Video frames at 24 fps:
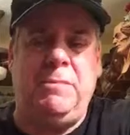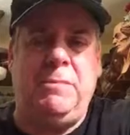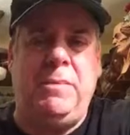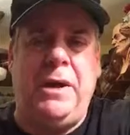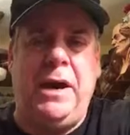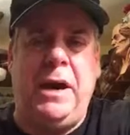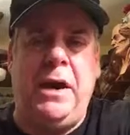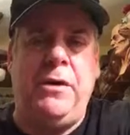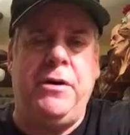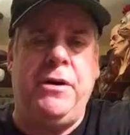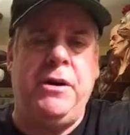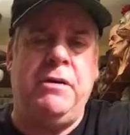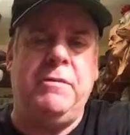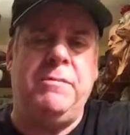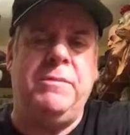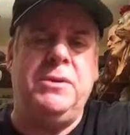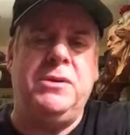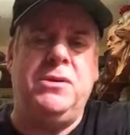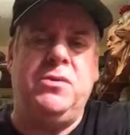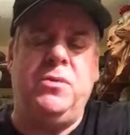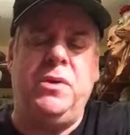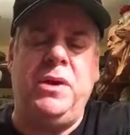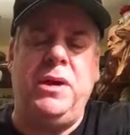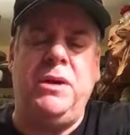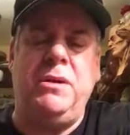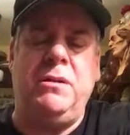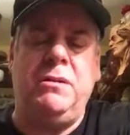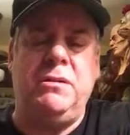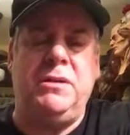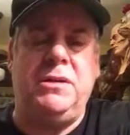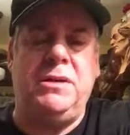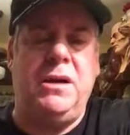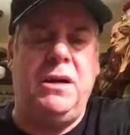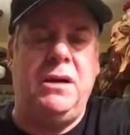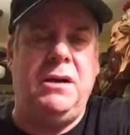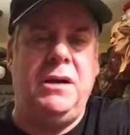a barrier between her
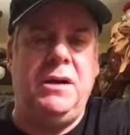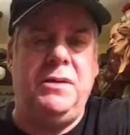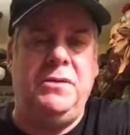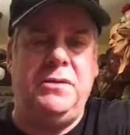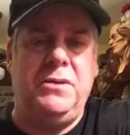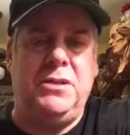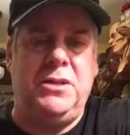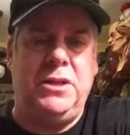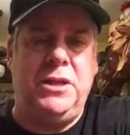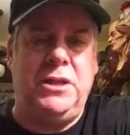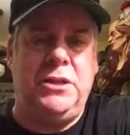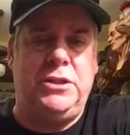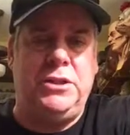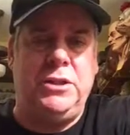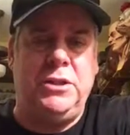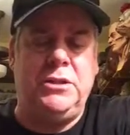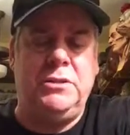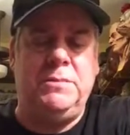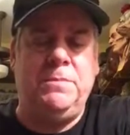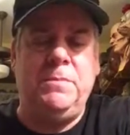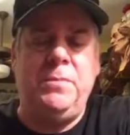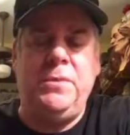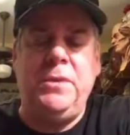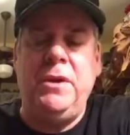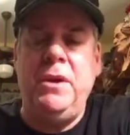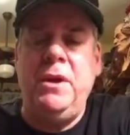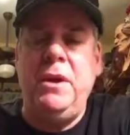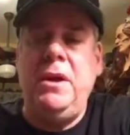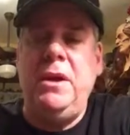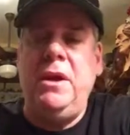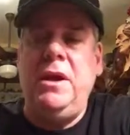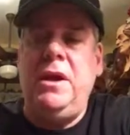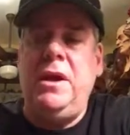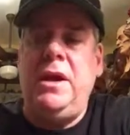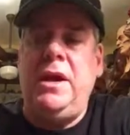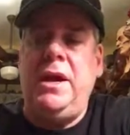tongue and the stitches.
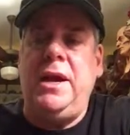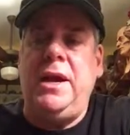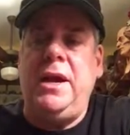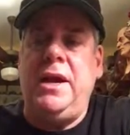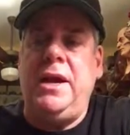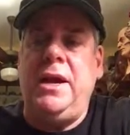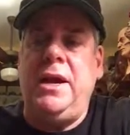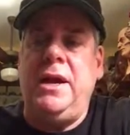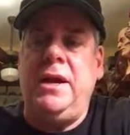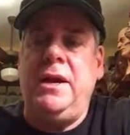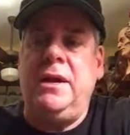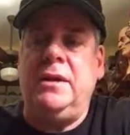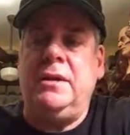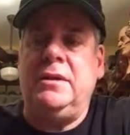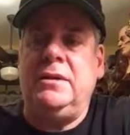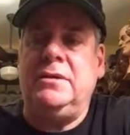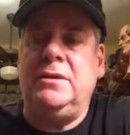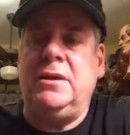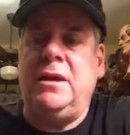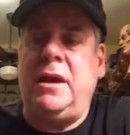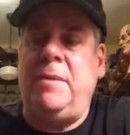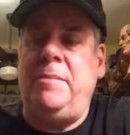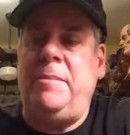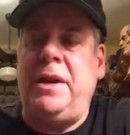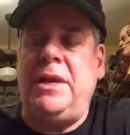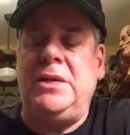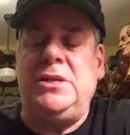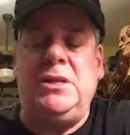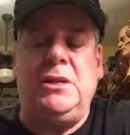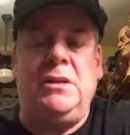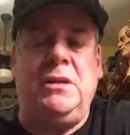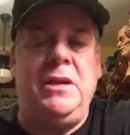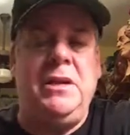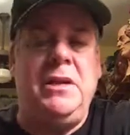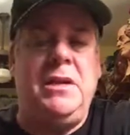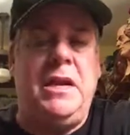And I
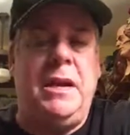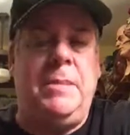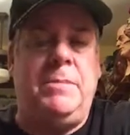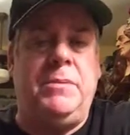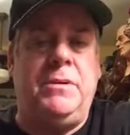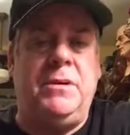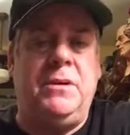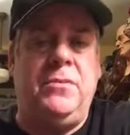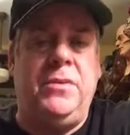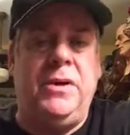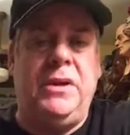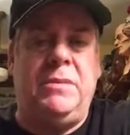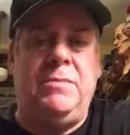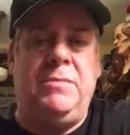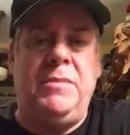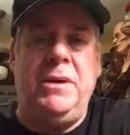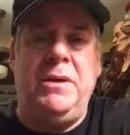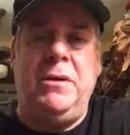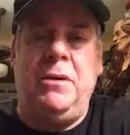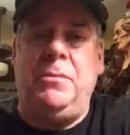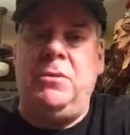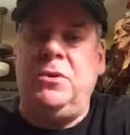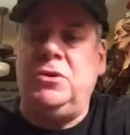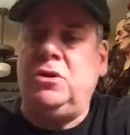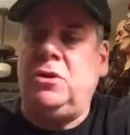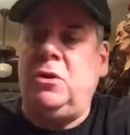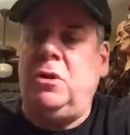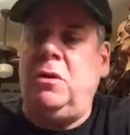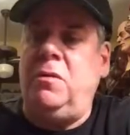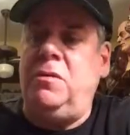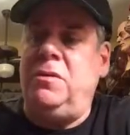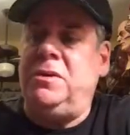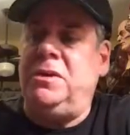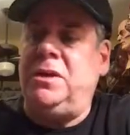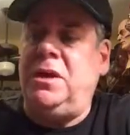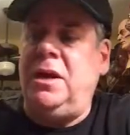basically kept her with me almost
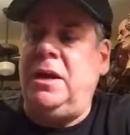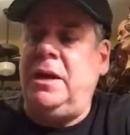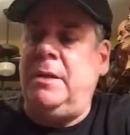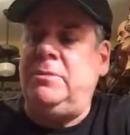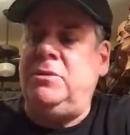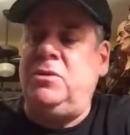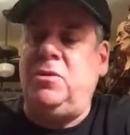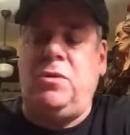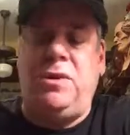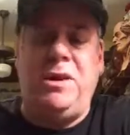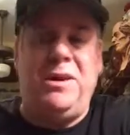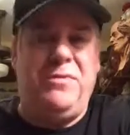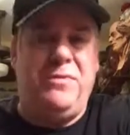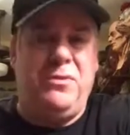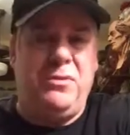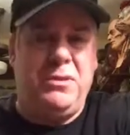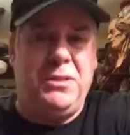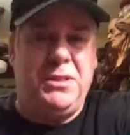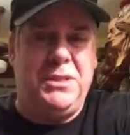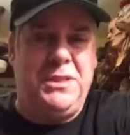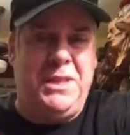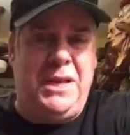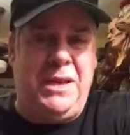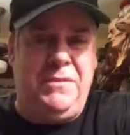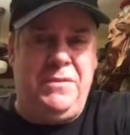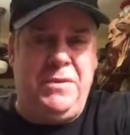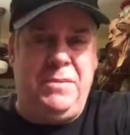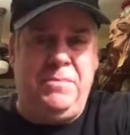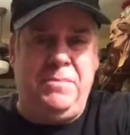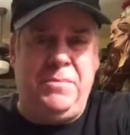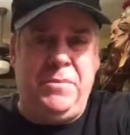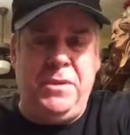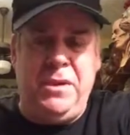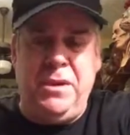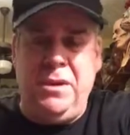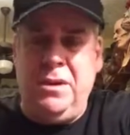all the time,
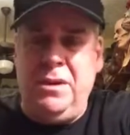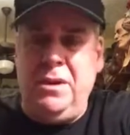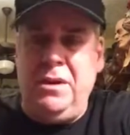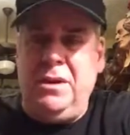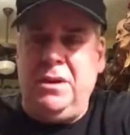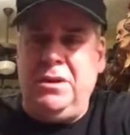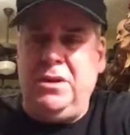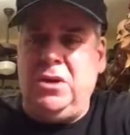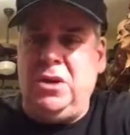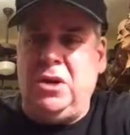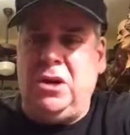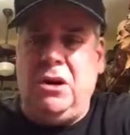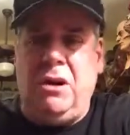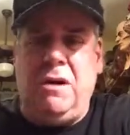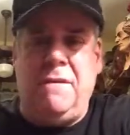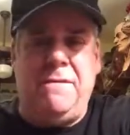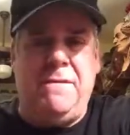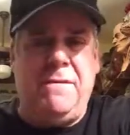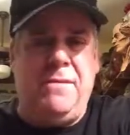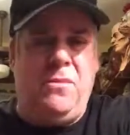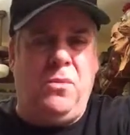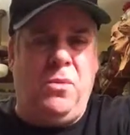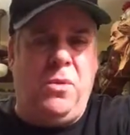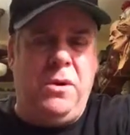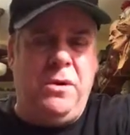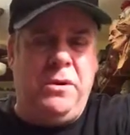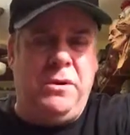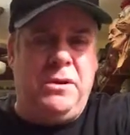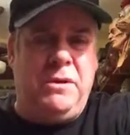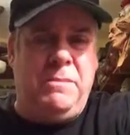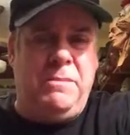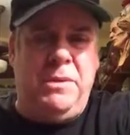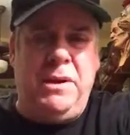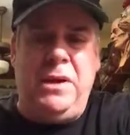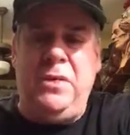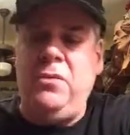24/7. Took off from
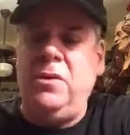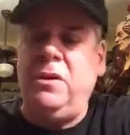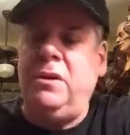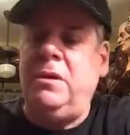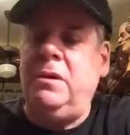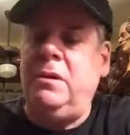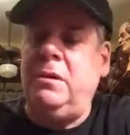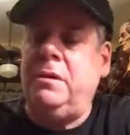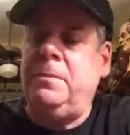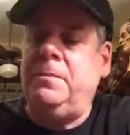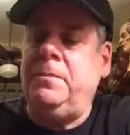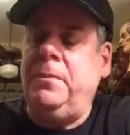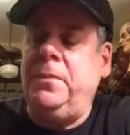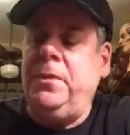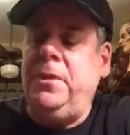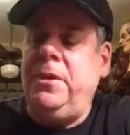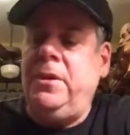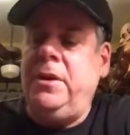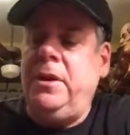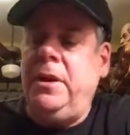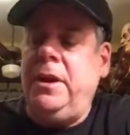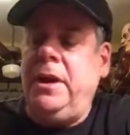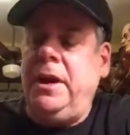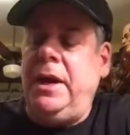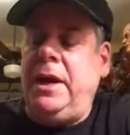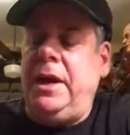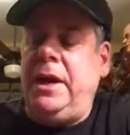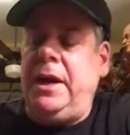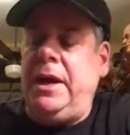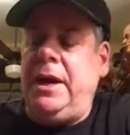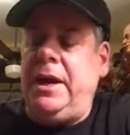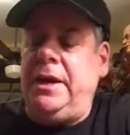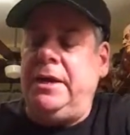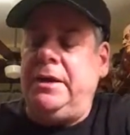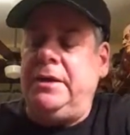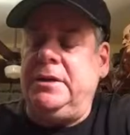work to be with her.
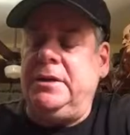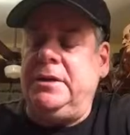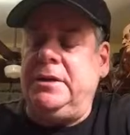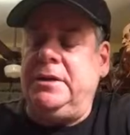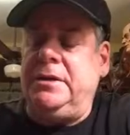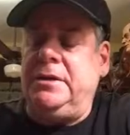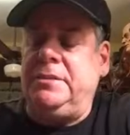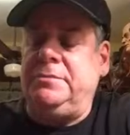And